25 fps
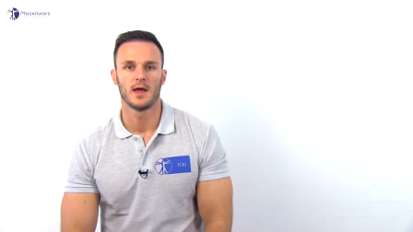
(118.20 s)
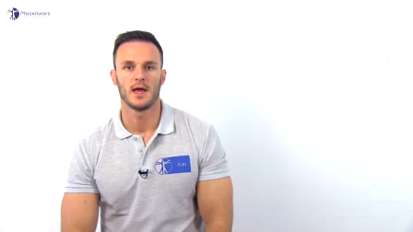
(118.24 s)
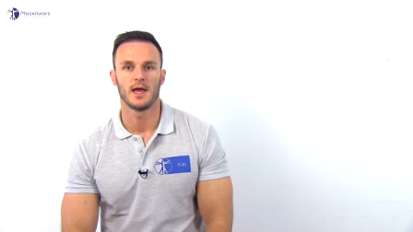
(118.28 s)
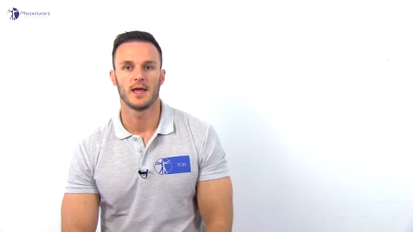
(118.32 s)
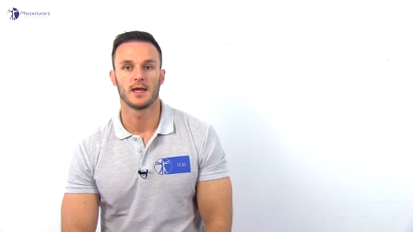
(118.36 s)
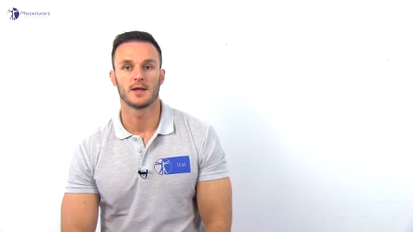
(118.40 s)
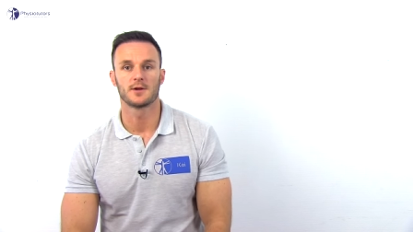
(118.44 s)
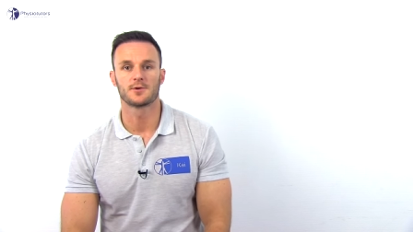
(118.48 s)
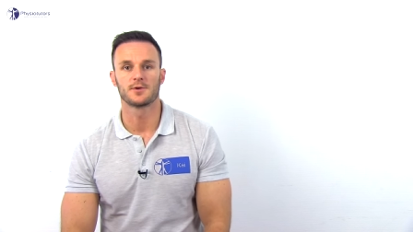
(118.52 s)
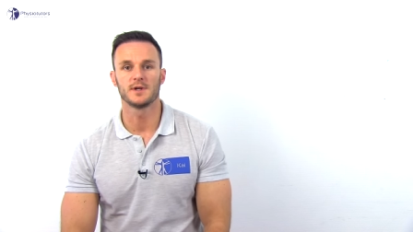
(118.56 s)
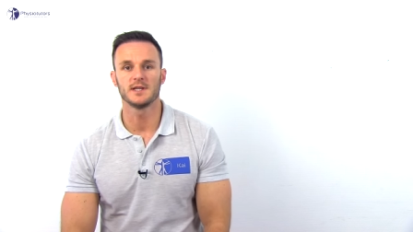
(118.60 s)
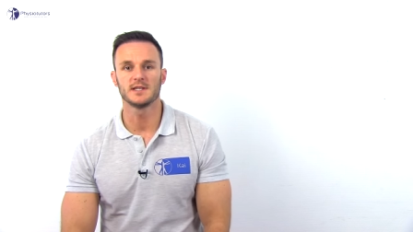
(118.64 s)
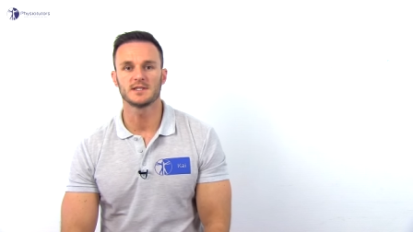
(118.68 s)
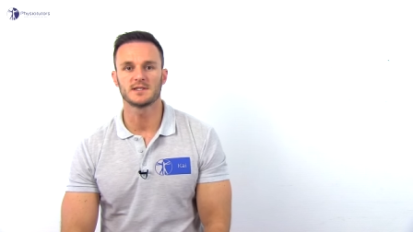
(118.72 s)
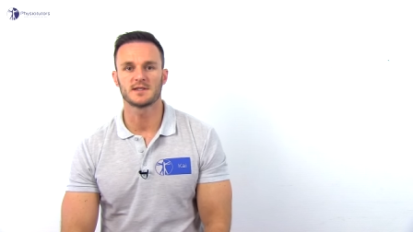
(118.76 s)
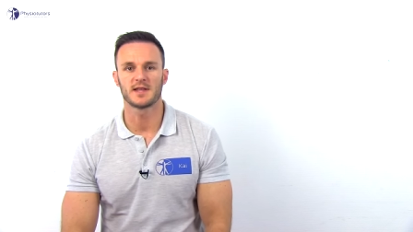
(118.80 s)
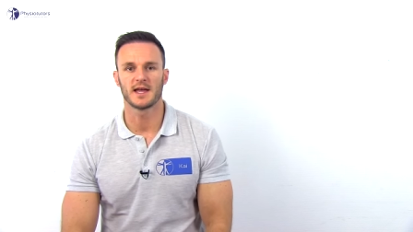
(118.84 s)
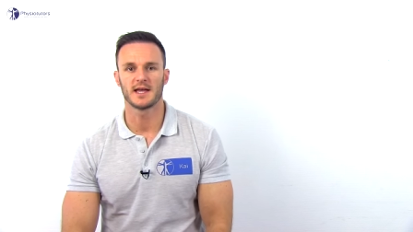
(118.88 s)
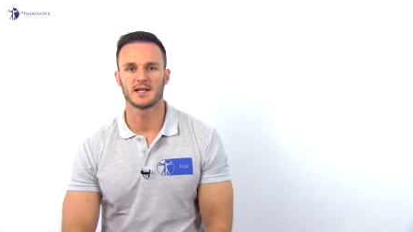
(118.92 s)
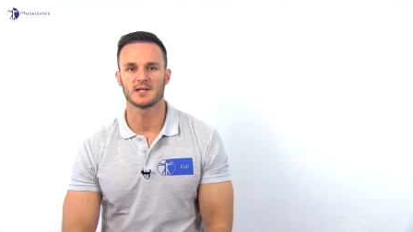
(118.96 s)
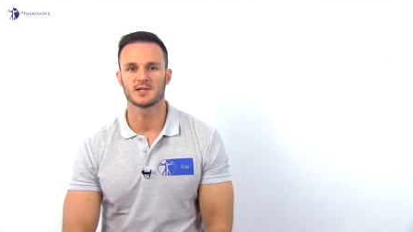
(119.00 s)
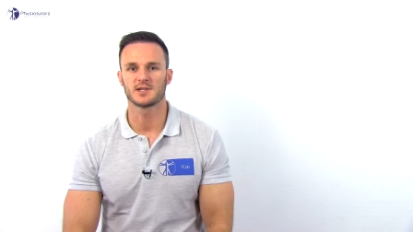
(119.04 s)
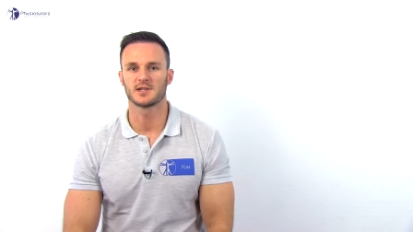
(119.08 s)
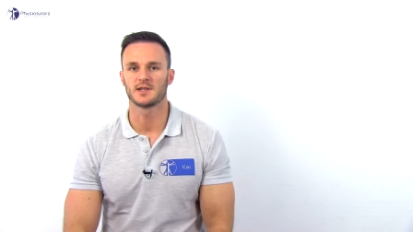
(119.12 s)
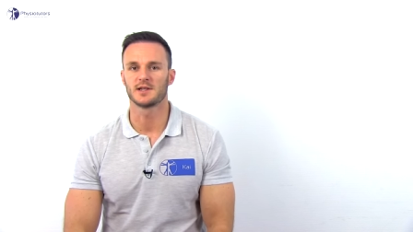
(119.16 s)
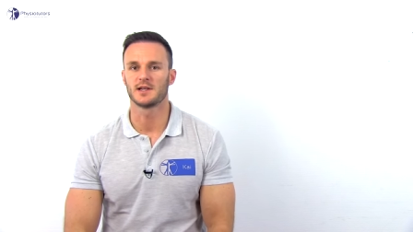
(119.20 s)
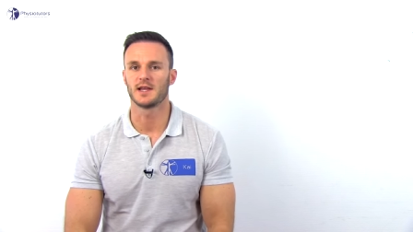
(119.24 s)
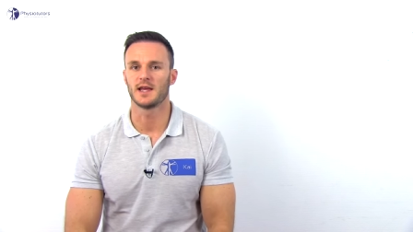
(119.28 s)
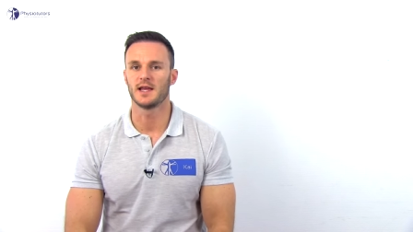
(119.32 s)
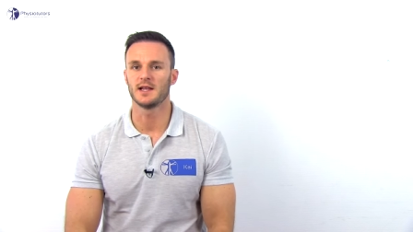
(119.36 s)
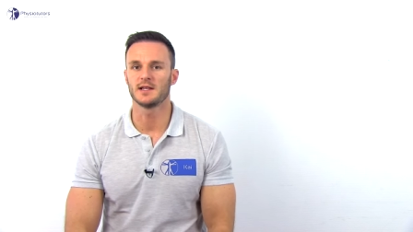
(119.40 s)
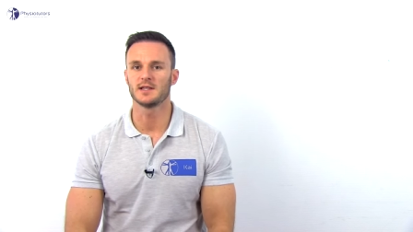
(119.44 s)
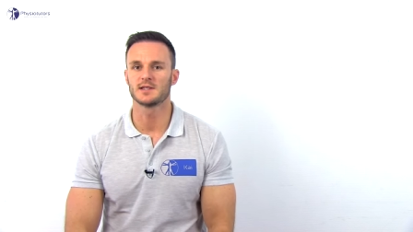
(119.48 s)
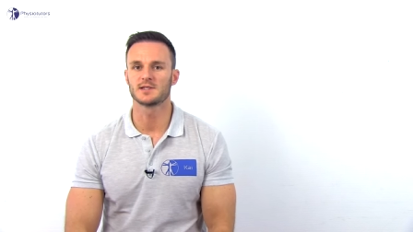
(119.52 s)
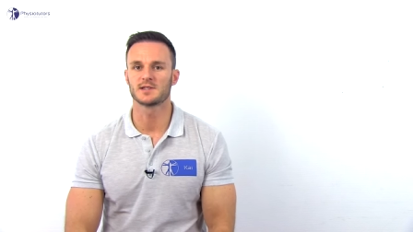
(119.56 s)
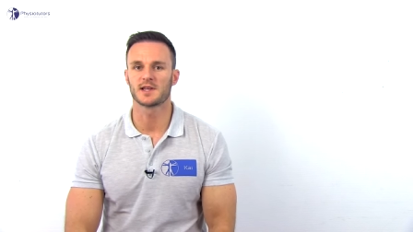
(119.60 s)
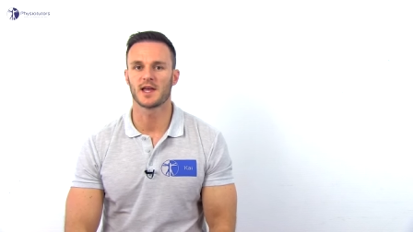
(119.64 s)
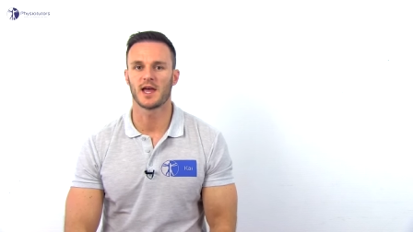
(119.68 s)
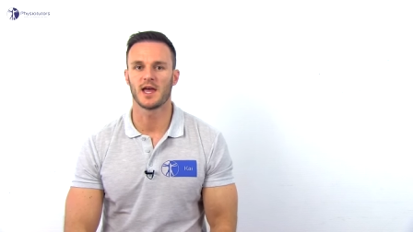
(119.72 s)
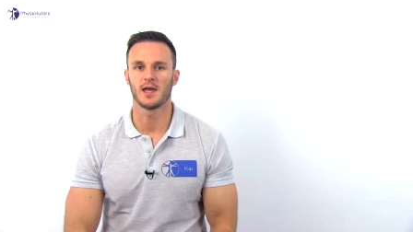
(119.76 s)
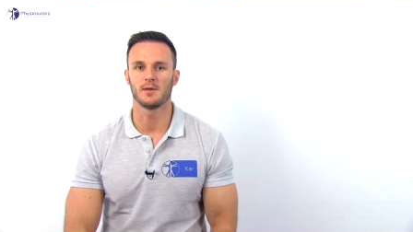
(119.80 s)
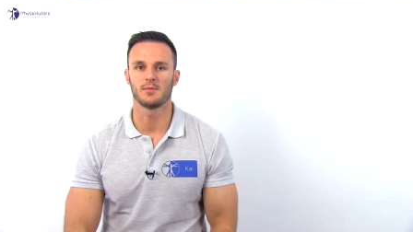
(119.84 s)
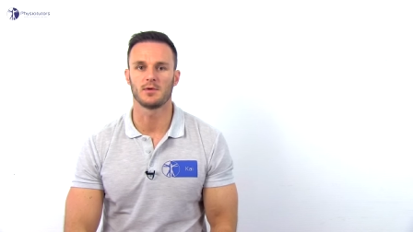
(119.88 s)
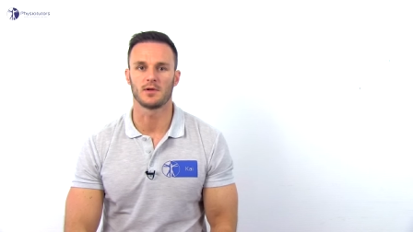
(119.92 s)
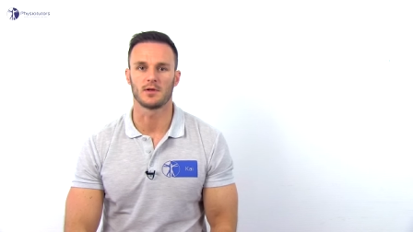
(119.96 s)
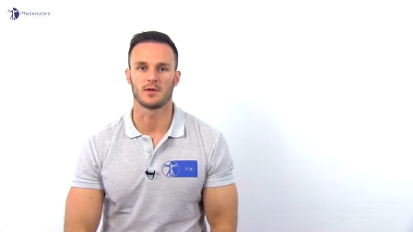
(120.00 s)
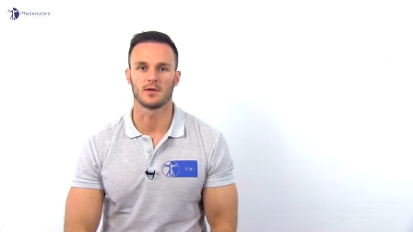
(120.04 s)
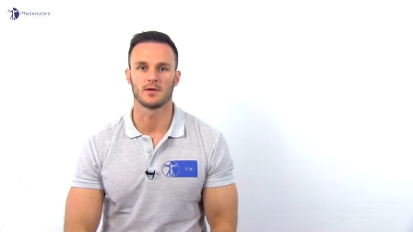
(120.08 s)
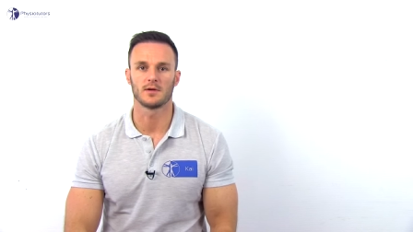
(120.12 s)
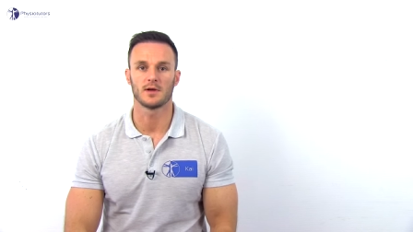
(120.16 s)
Increased tension in this
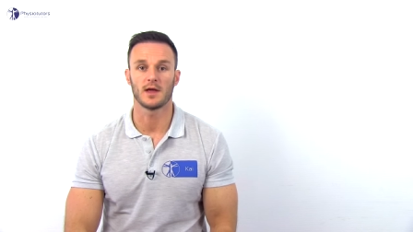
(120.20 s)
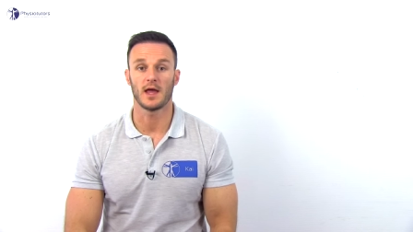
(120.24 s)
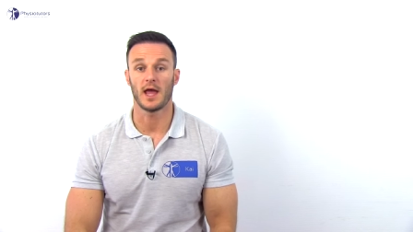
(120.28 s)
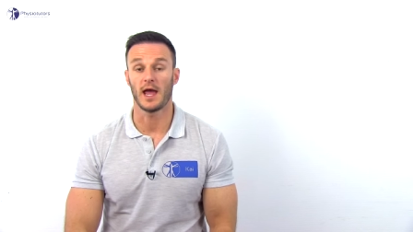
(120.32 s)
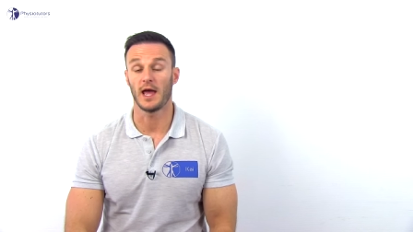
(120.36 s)
cable,